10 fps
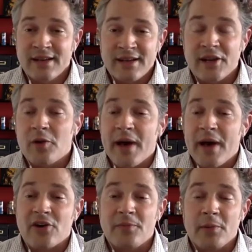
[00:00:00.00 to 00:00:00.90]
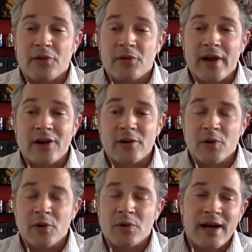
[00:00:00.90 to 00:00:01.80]
a matter of public record,
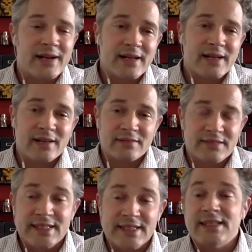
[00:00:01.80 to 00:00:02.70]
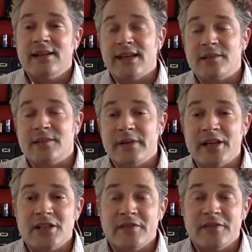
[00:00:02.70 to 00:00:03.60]
but we're not going to get a detailed
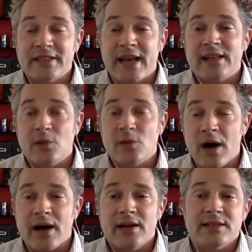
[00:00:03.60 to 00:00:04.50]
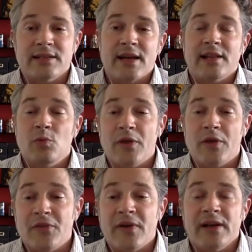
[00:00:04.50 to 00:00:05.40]
explanation of exactly why and exactly
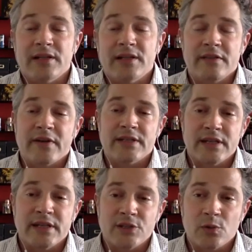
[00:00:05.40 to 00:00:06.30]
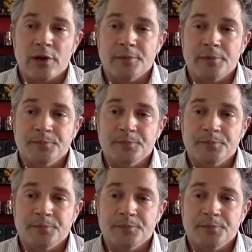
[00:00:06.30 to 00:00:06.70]
what the findings of the investigation were.